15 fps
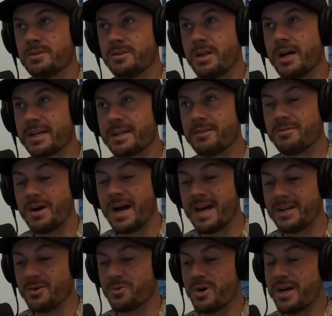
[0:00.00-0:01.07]
Like if I
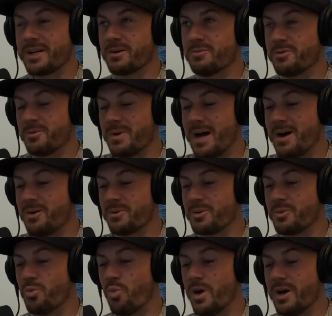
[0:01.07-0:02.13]
had to rank them from how
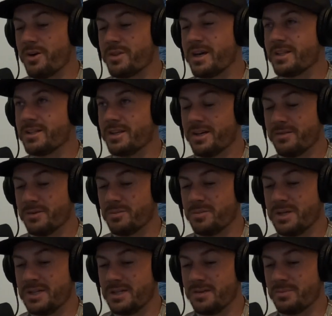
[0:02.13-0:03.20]
well they live, it'd
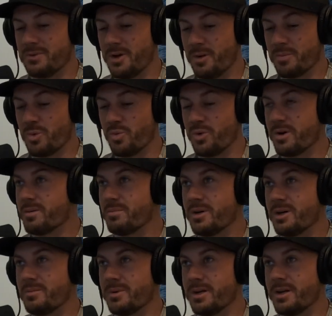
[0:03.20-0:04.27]
be number 1
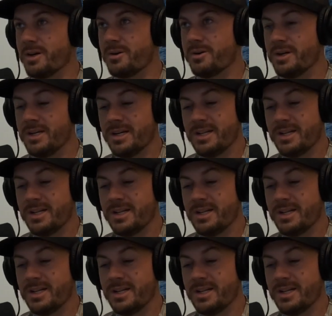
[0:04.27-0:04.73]
mud minnow,